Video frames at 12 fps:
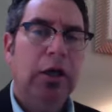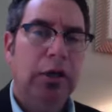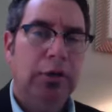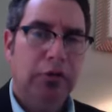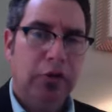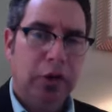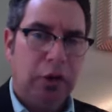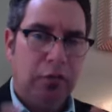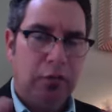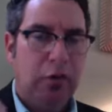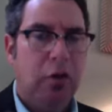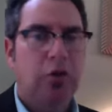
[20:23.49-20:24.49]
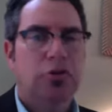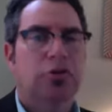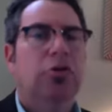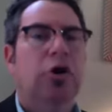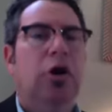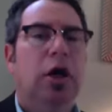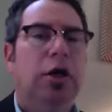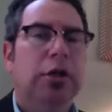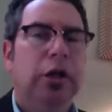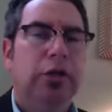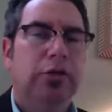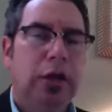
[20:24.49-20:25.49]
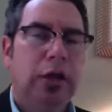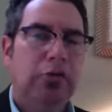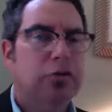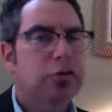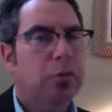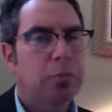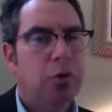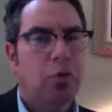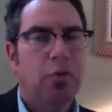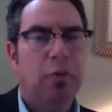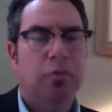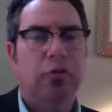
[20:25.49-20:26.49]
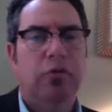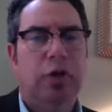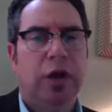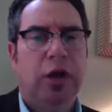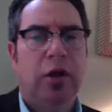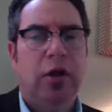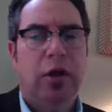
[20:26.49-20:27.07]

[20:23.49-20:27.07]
in this kind of larger context, not as just a moment per se,